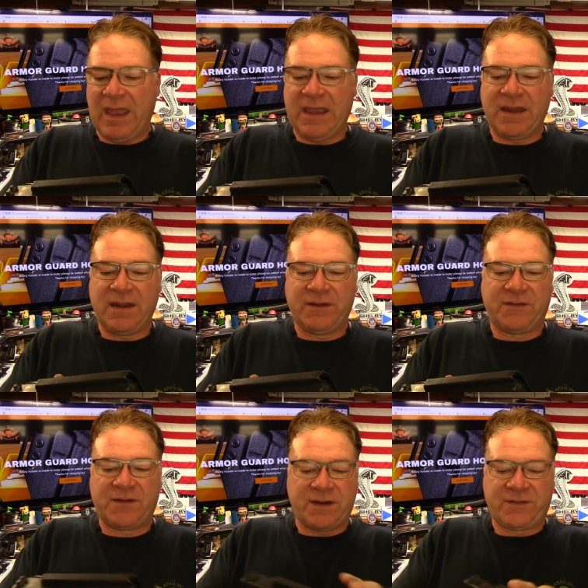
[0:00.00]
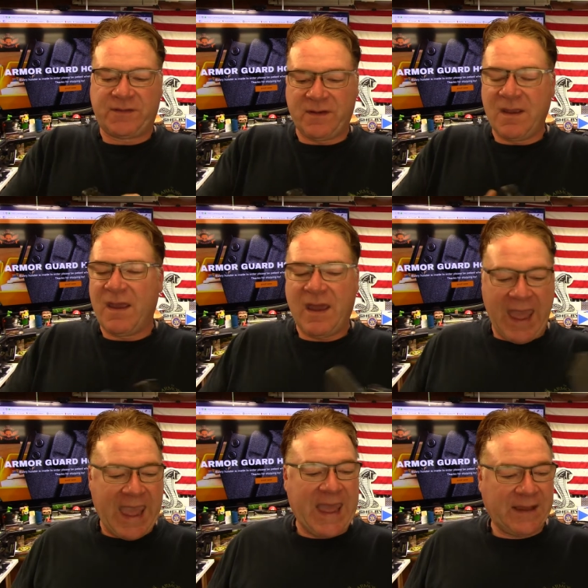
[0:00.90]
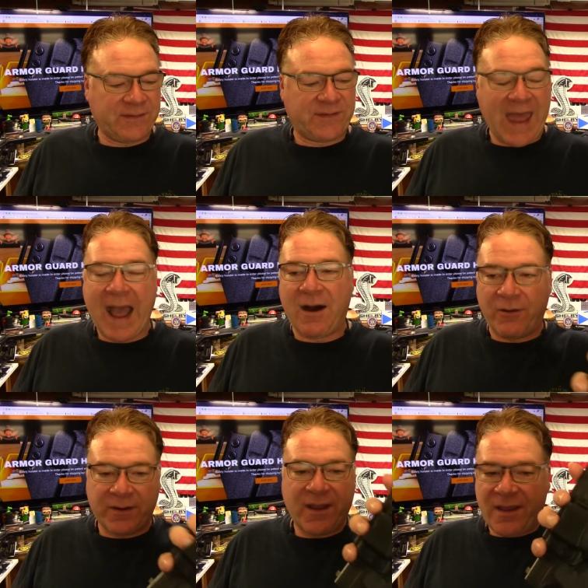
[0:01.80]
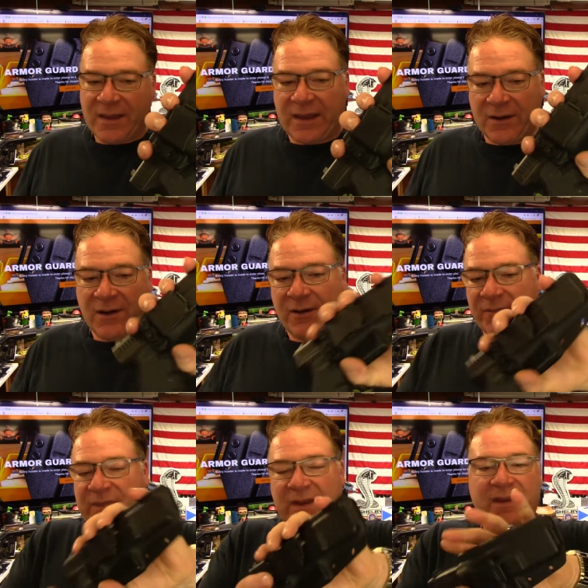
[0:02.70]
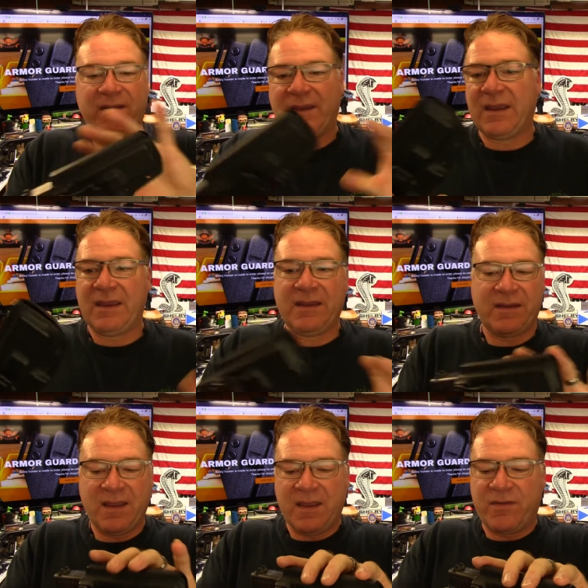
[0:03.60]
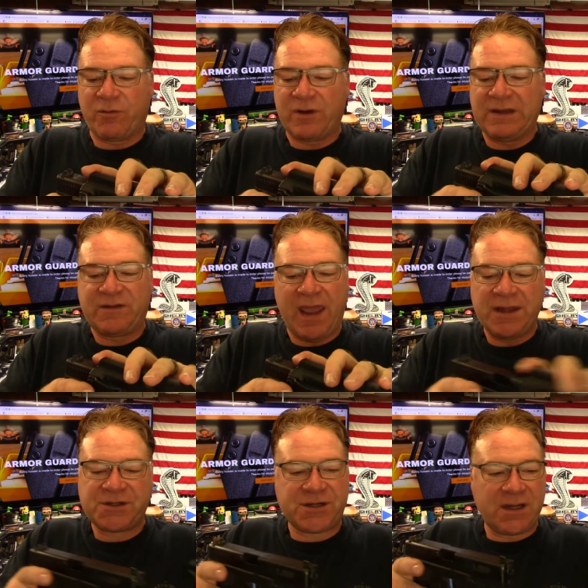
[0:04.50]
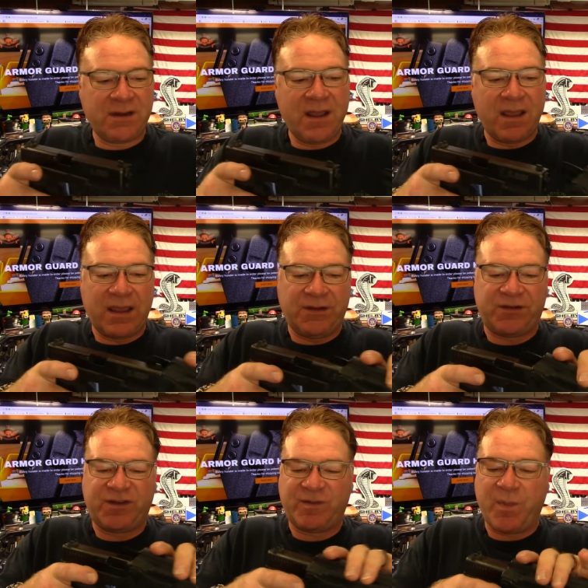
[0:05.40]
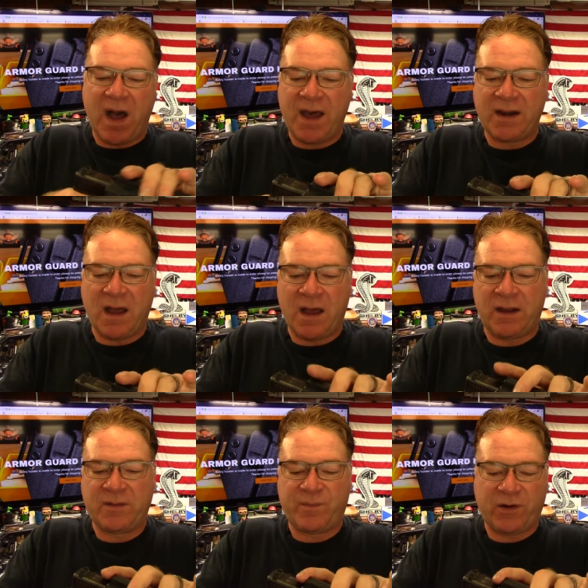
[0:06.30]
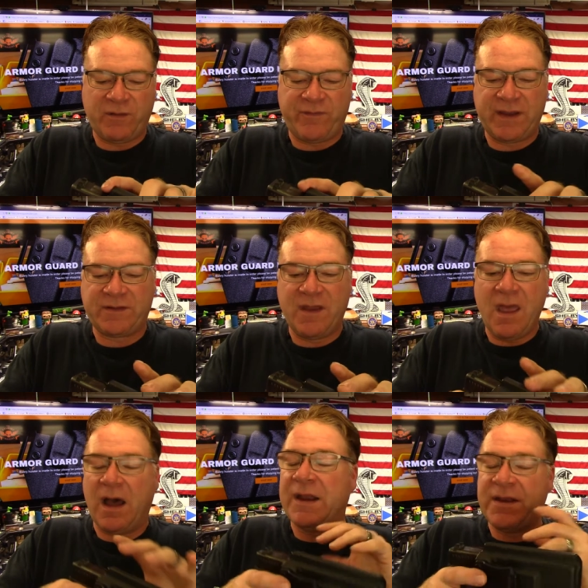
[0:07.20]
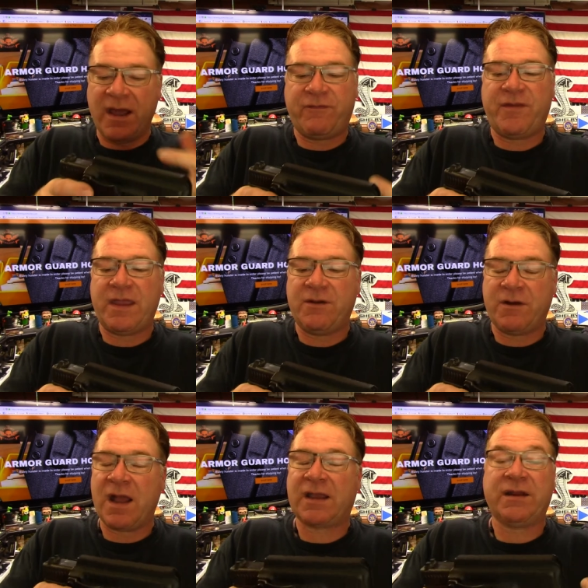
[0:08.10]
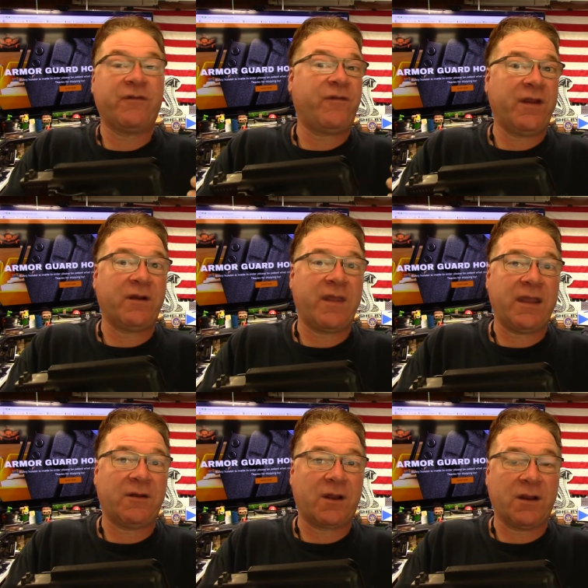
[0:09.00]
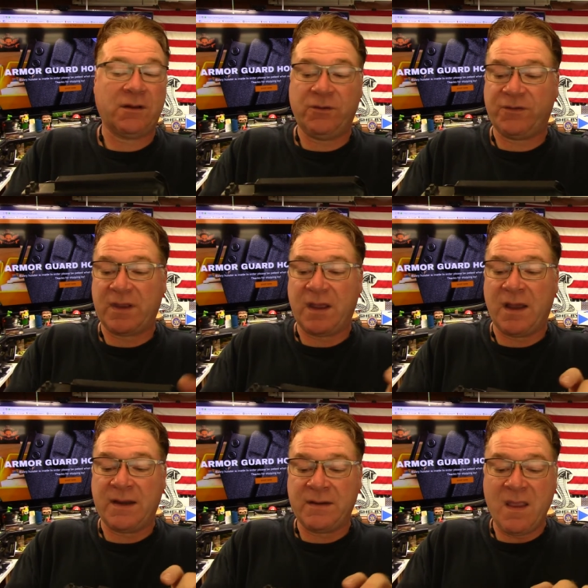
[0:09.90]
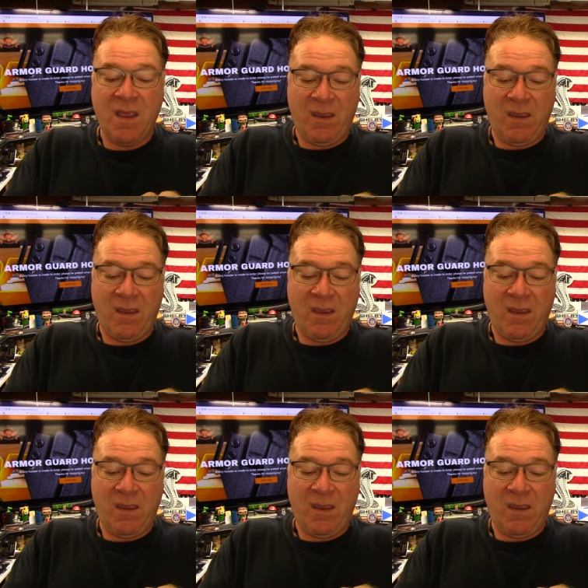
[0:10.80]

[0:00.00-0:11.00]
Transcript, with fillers: it is just hands down, you know, the retention is spot on perfect enough that you're not going to fear that you're going to lose the gun